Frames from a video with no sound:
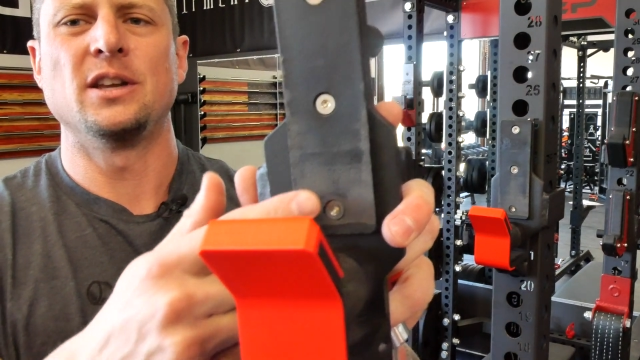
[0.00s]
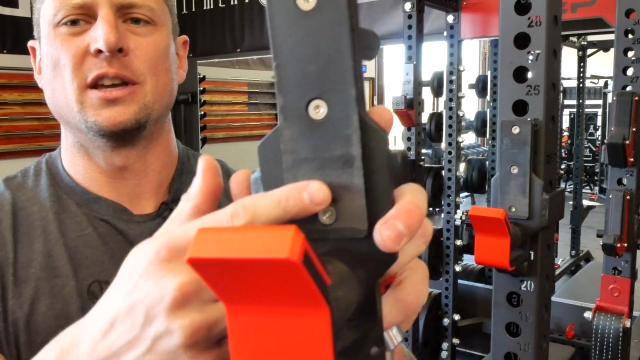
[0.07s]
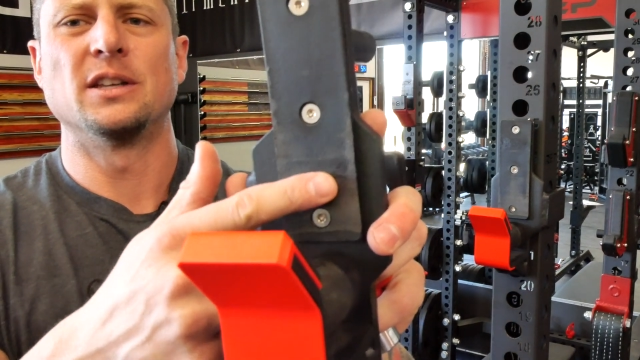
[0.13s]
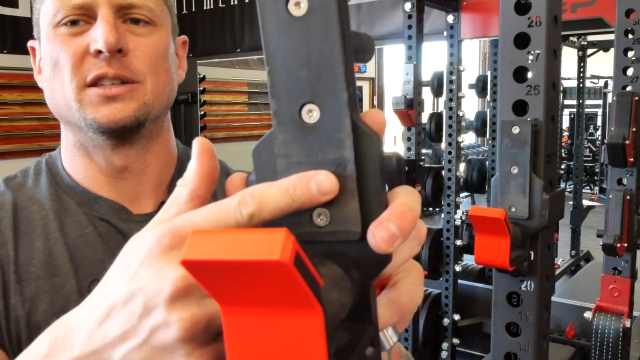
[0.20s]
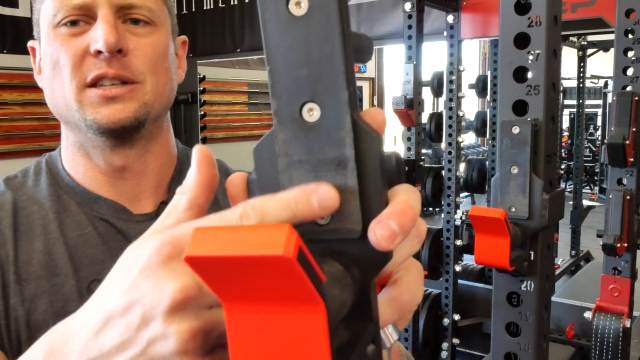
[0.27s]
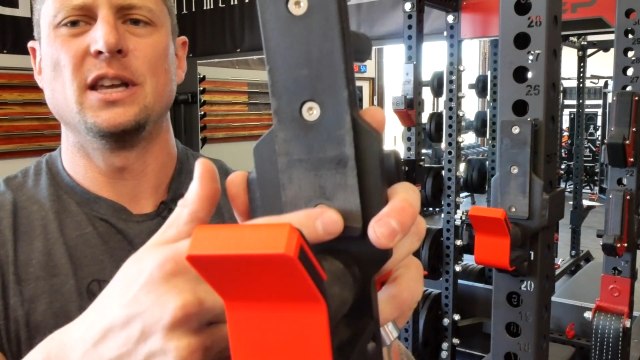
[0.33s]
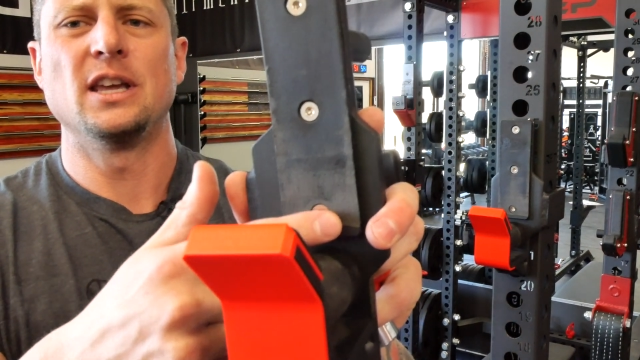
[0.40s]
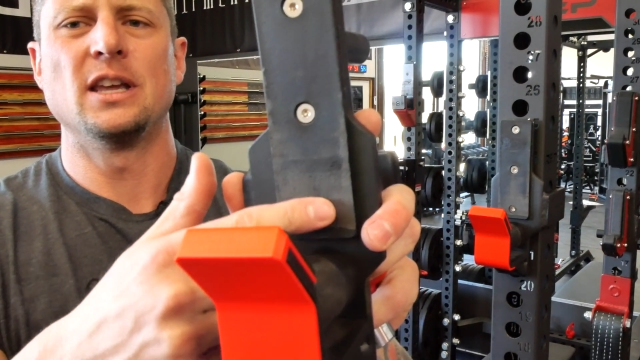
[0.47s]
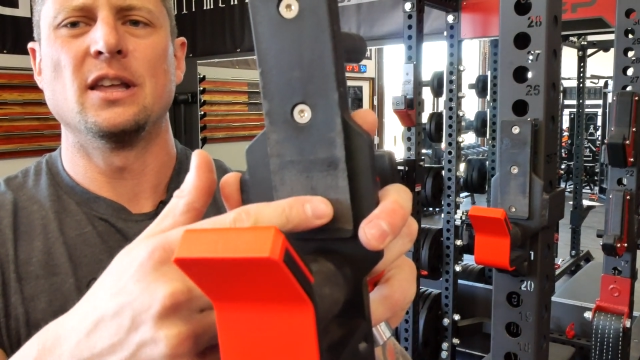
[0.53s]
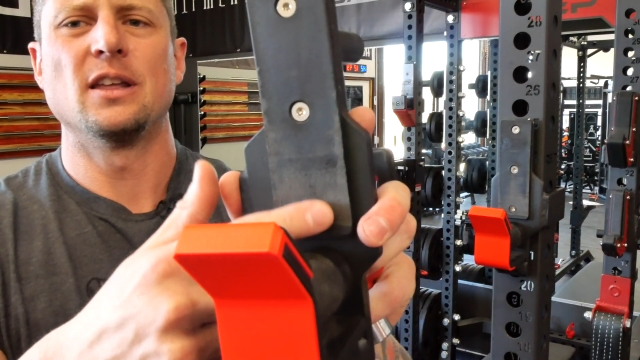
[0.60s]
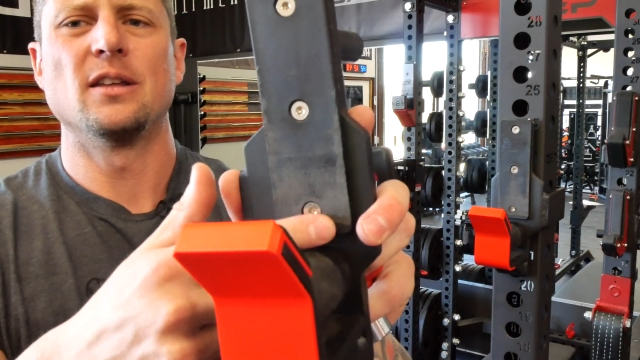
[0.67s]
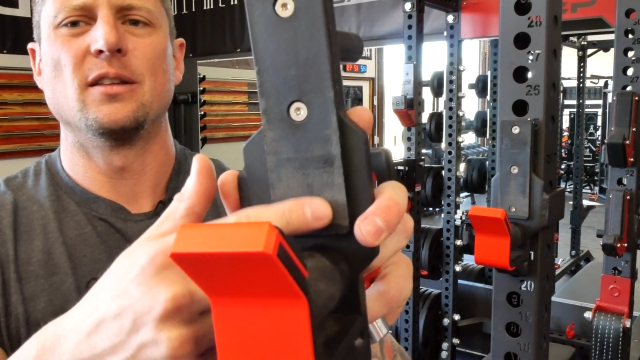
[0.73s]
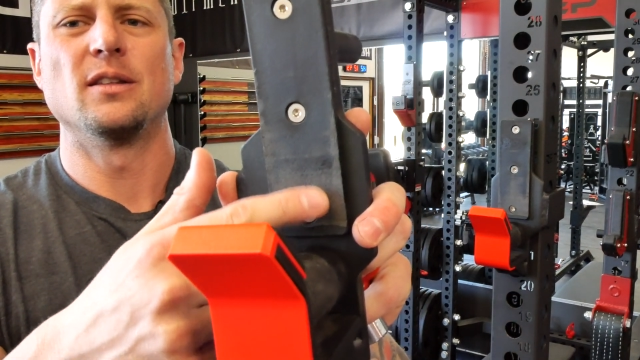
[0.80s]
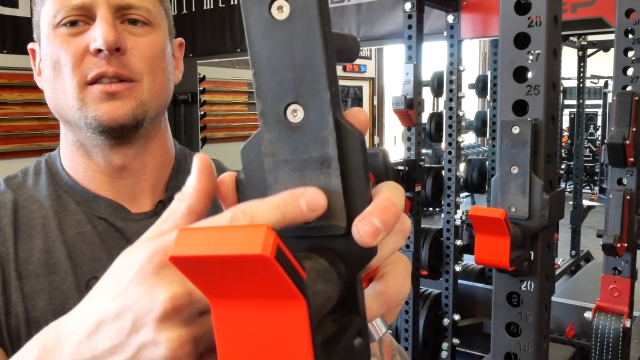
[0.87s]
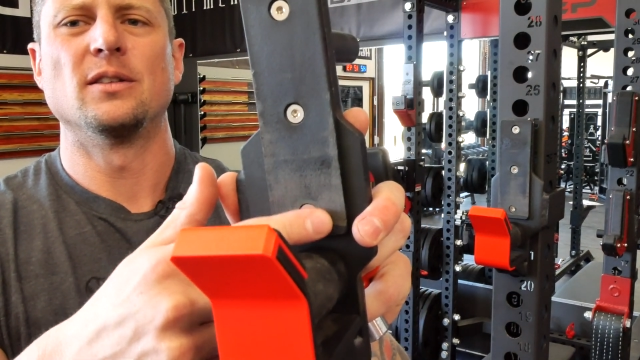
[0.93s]
You can see
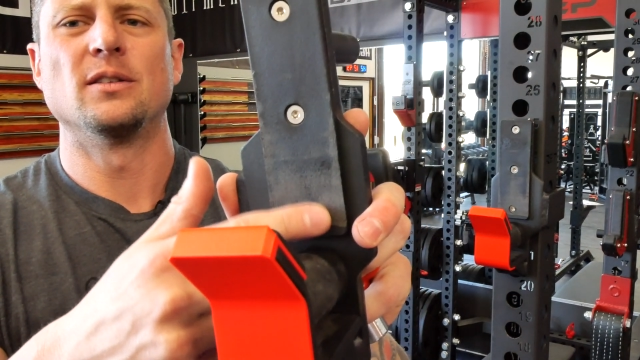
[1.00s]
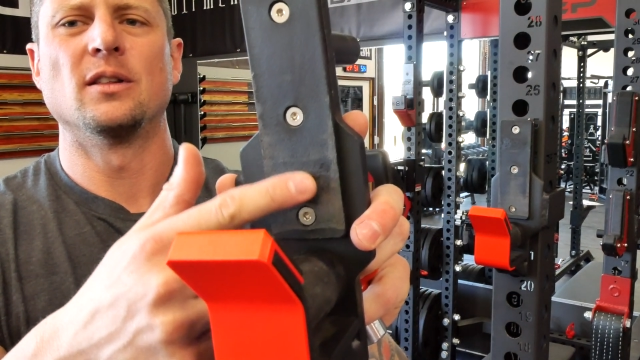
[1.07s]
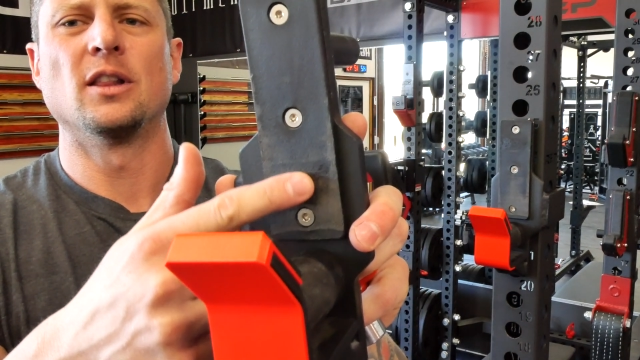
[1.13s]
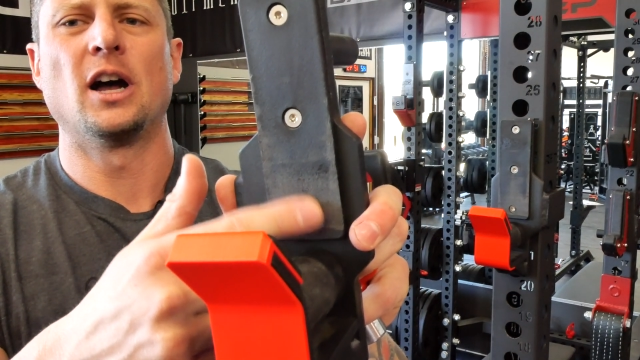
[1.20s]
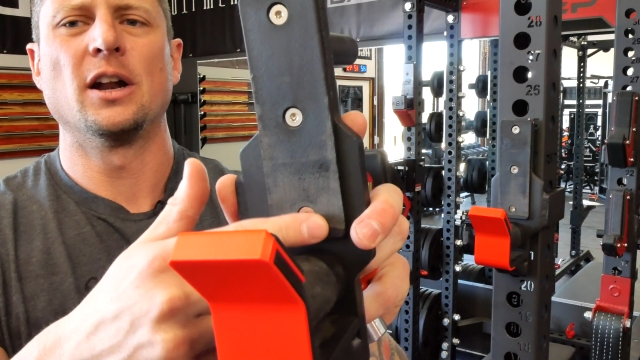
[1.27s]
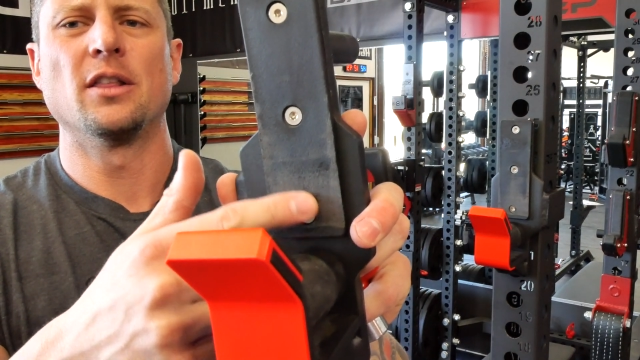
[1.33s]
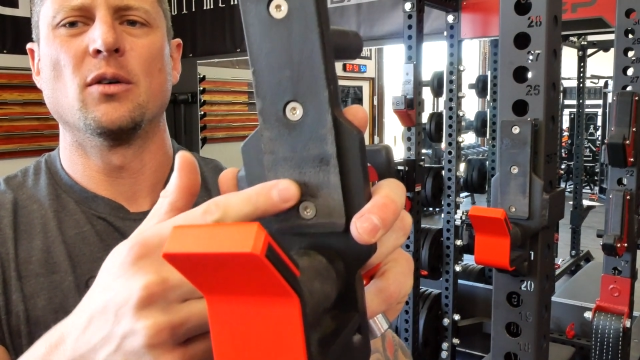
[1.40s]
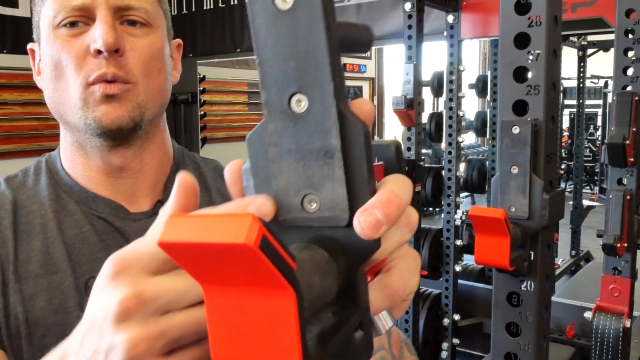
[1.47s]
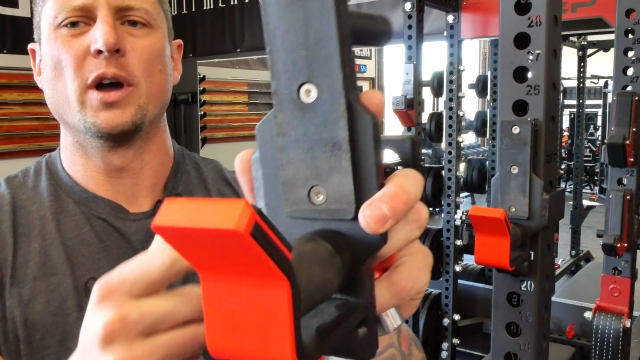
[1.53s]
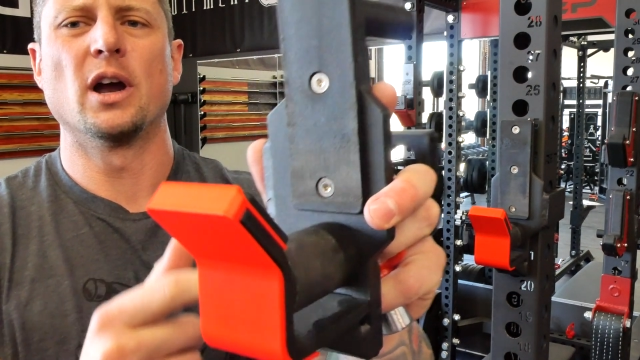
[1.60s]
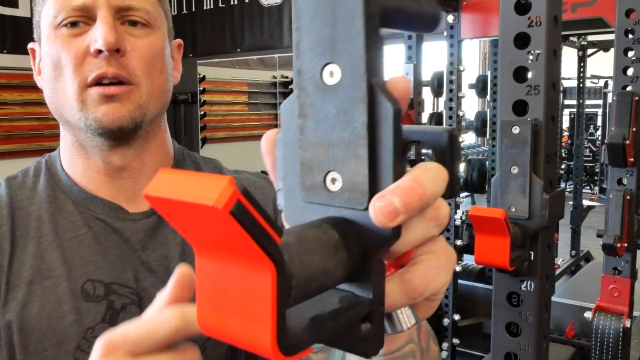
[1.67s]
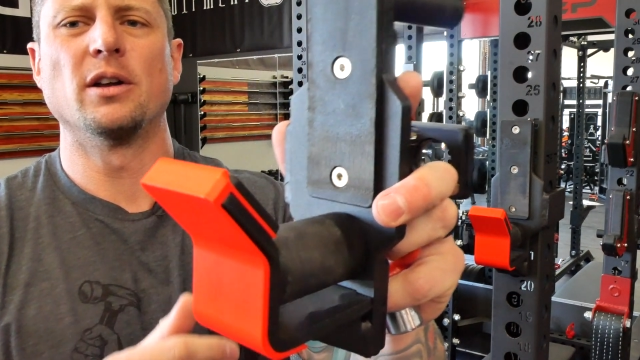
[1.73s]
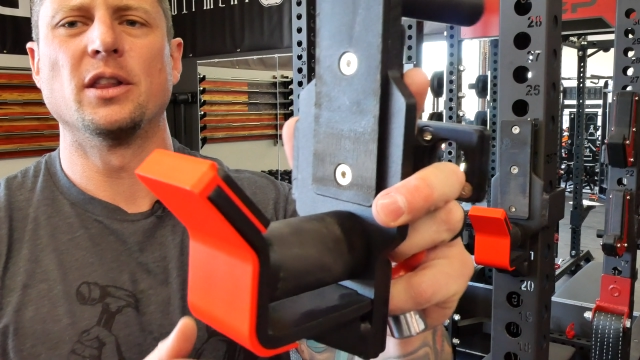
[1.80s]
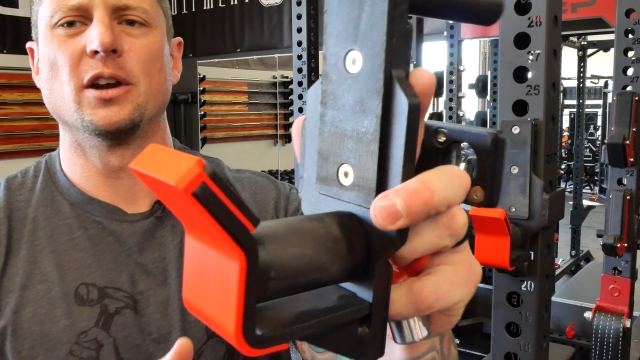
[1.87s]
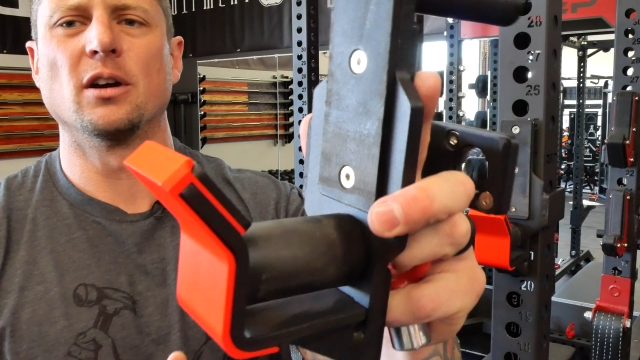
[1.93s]
a lot of the
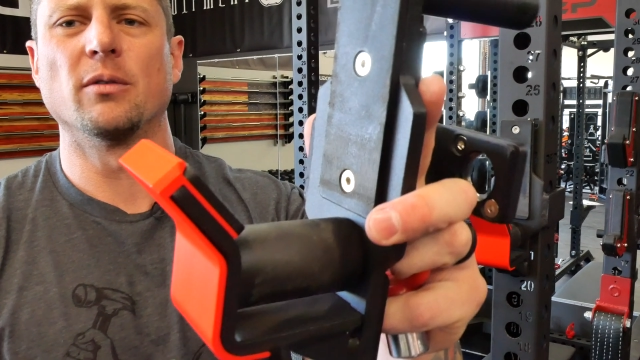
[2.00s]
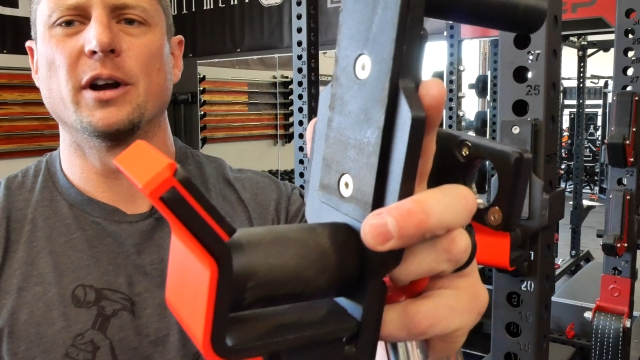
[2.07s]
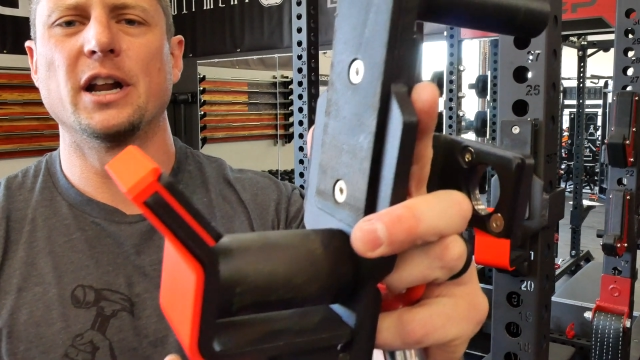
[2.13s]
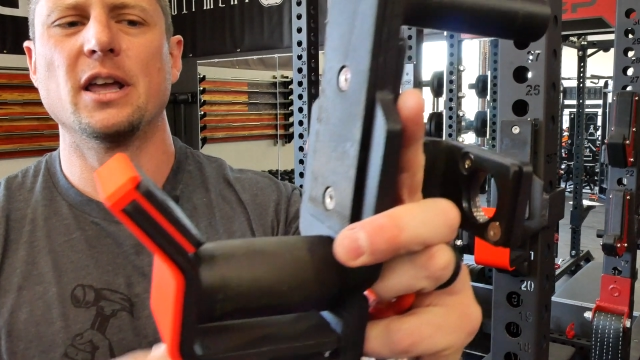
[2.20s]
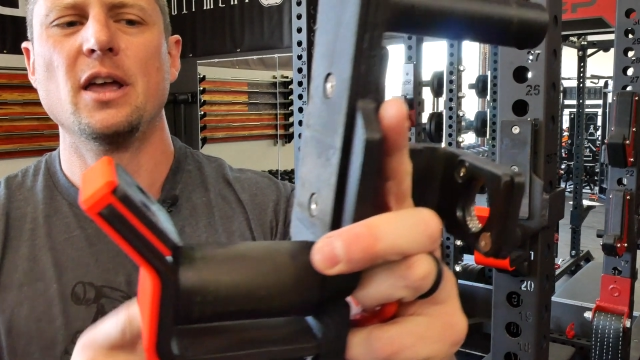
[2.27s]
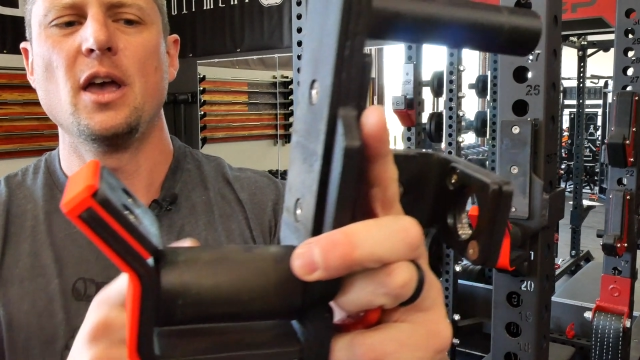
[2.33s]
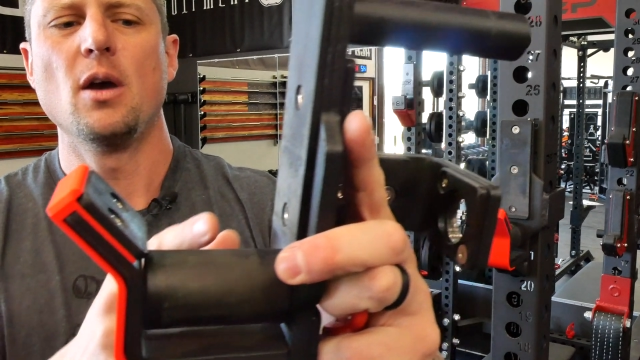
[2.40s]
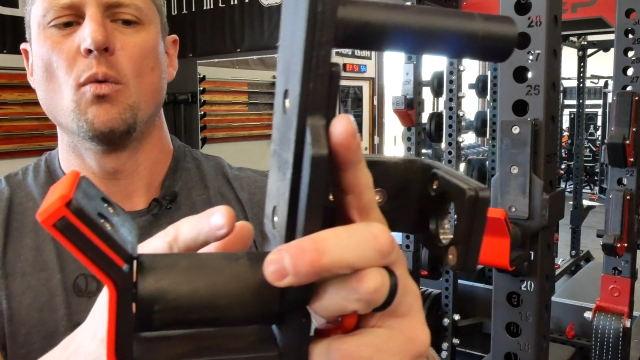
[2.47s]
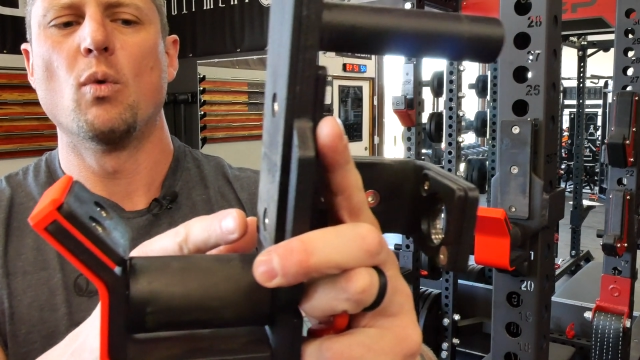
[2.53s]
wear in there already.